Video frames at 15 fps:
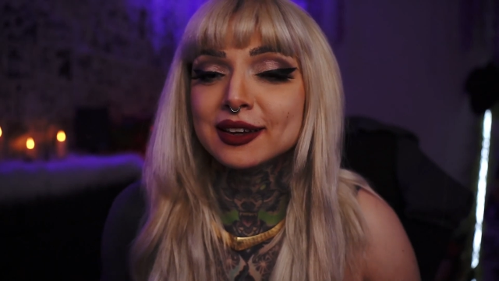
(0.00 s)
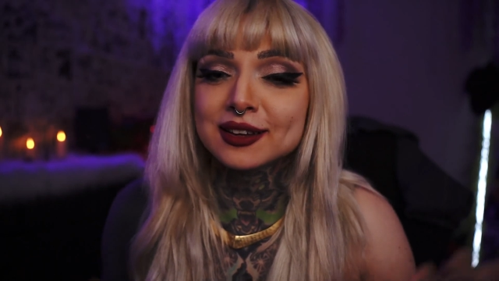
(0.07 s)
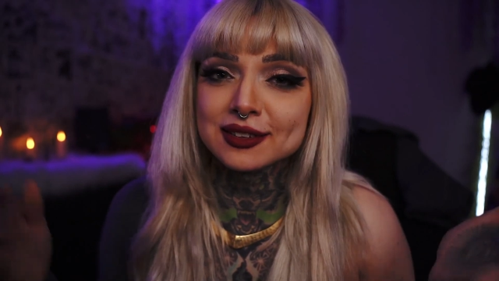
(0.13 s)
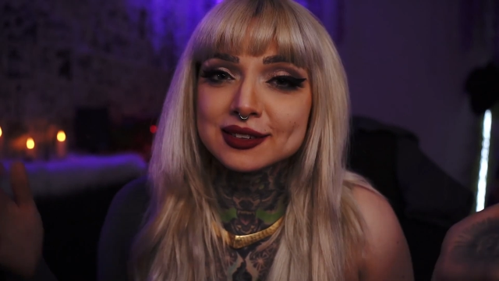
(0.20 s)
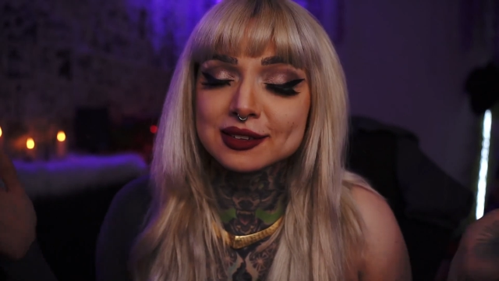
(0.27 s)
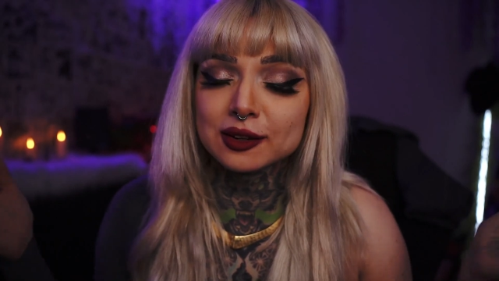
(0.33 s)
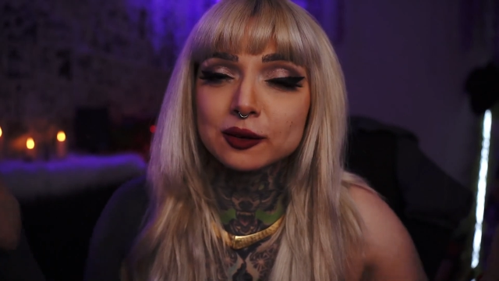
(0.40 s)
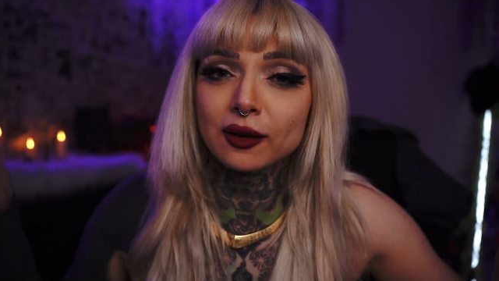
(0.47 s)

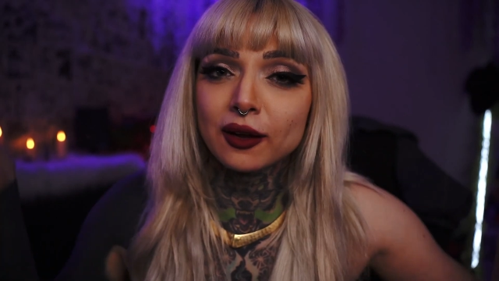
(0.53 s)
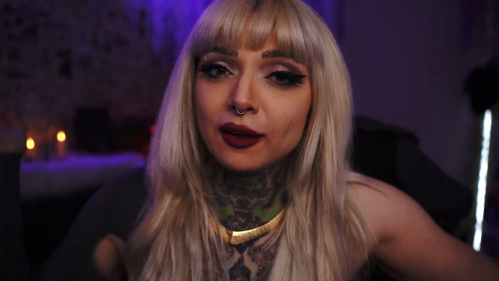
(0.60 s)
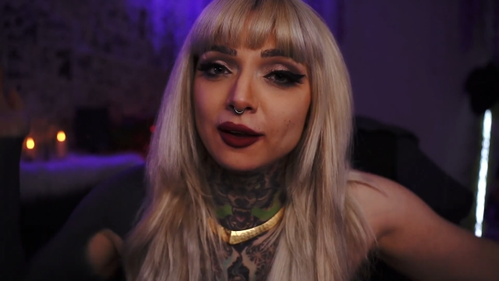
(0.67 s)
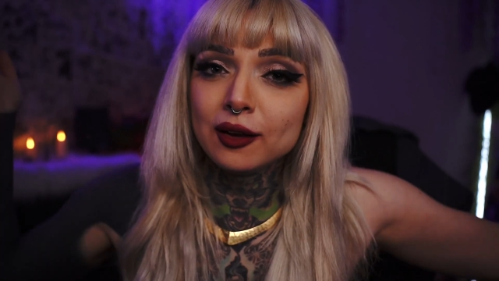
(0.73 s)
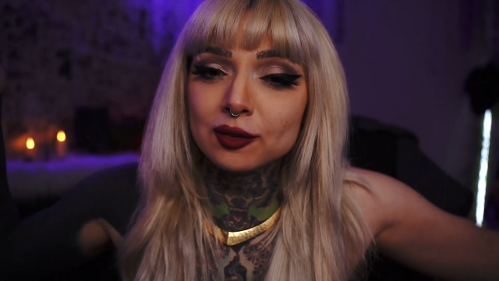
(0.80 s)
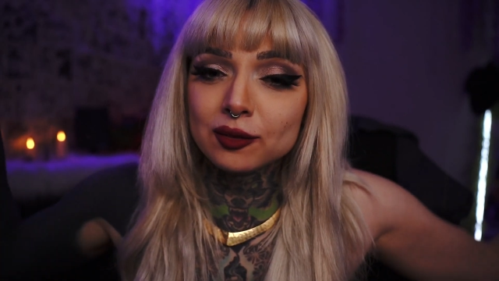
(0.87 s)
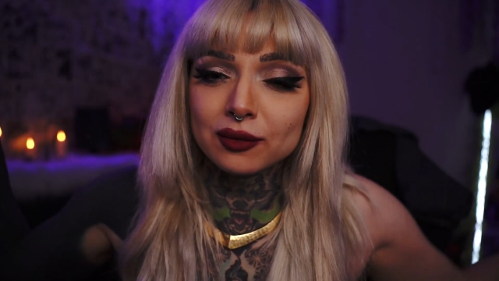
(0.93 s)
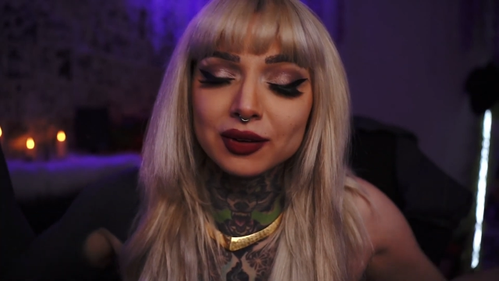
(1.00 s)
So
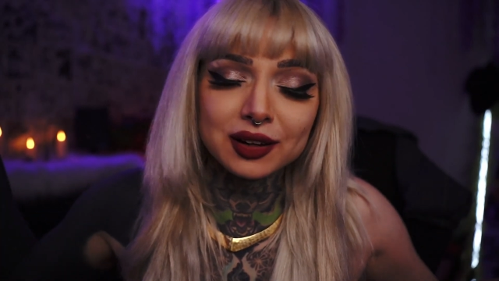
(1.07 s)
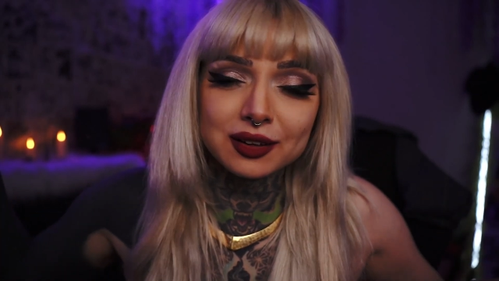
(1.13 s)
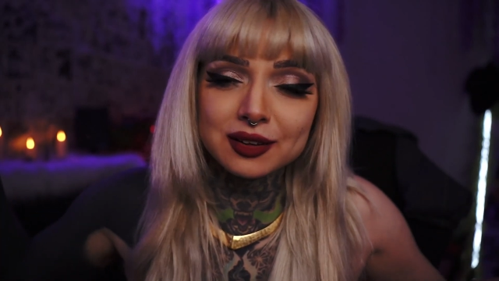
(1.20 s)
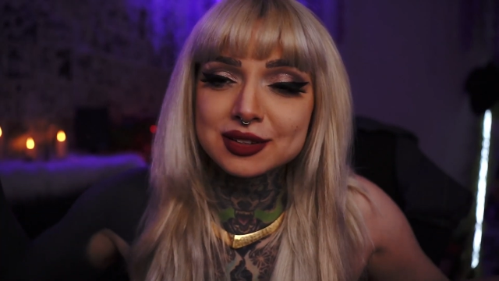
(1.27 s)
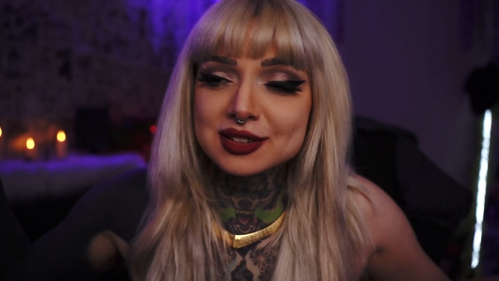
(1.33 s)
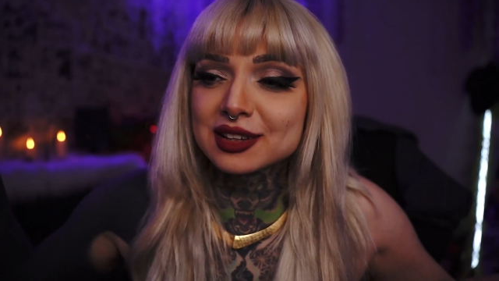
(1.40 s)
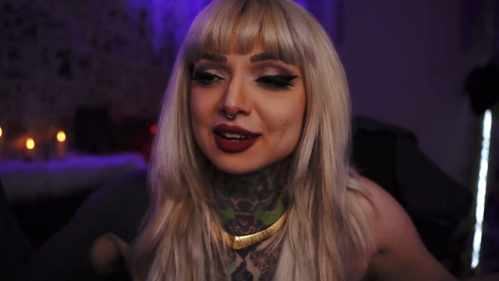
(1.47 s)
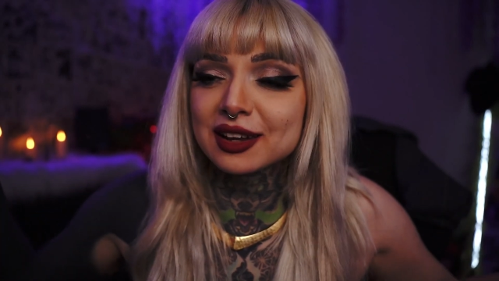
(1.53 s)
what
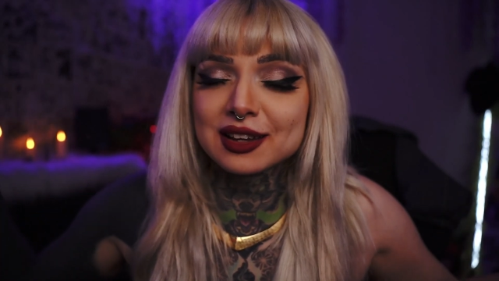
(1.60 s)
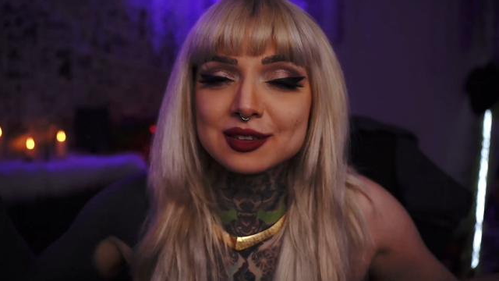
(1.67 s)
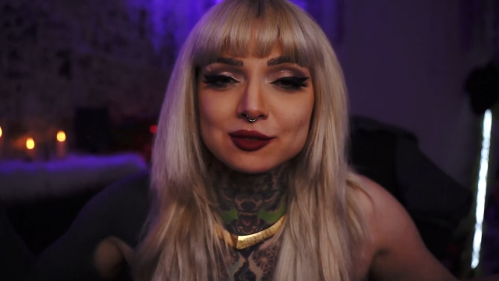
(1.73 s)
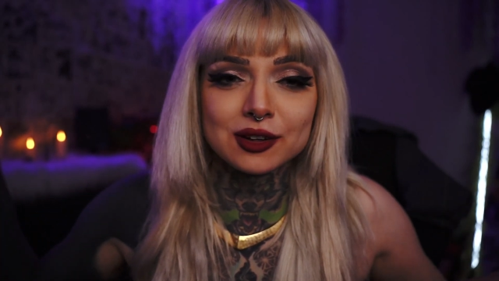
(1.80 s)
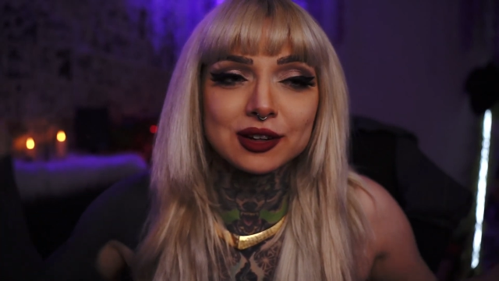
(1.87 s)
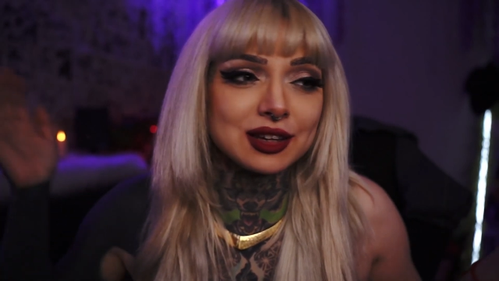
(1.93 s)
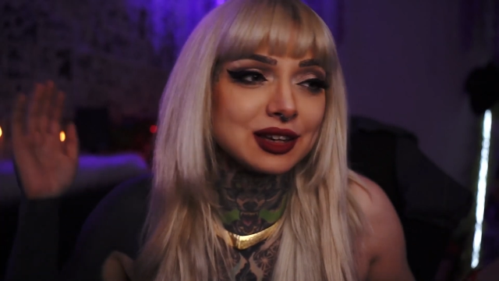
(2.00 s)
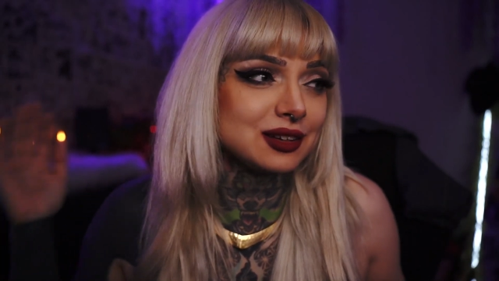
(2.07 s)
else can I
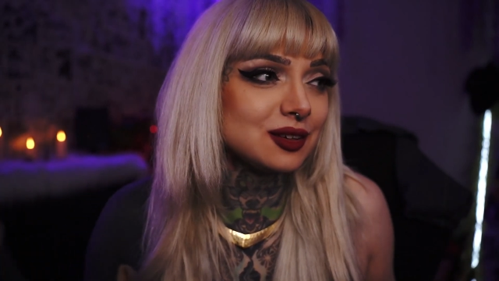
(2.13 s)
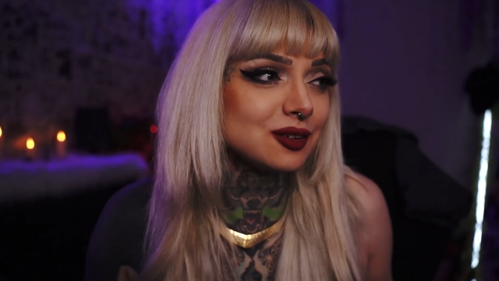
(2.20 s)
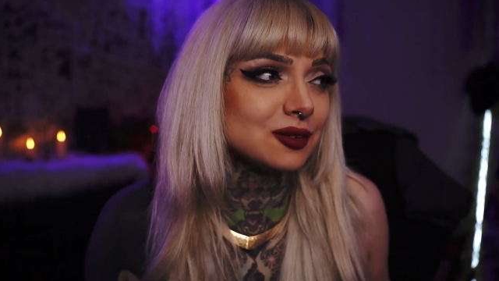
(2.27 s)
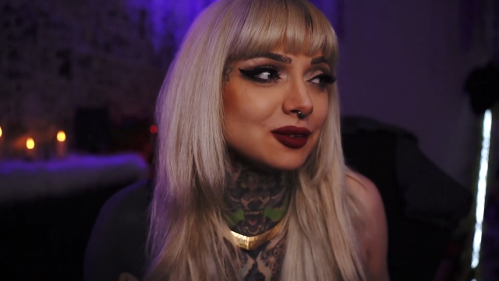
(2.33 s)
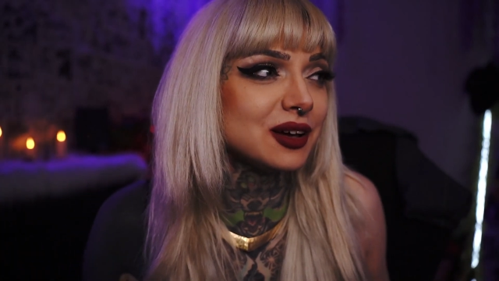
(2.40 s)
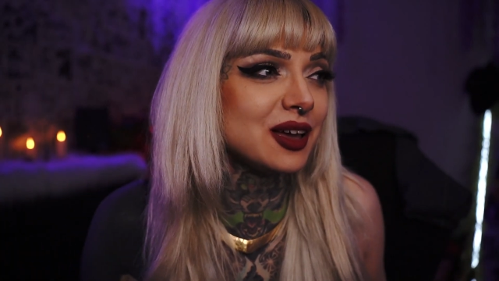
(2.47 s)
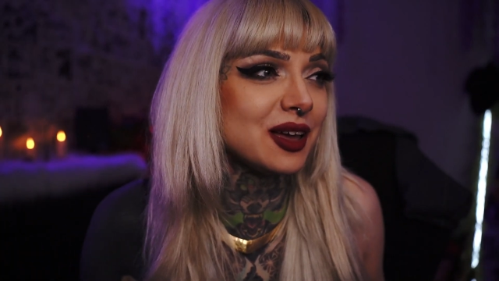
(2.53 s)
fucking do?